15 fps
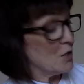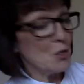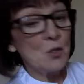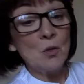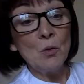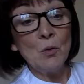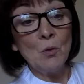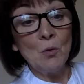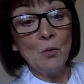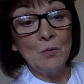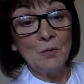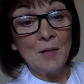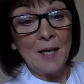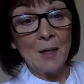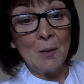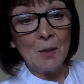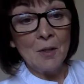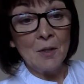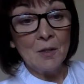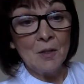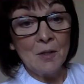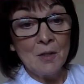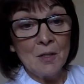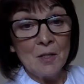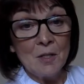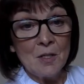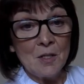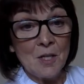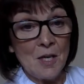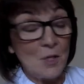a tall flower,
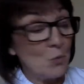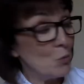said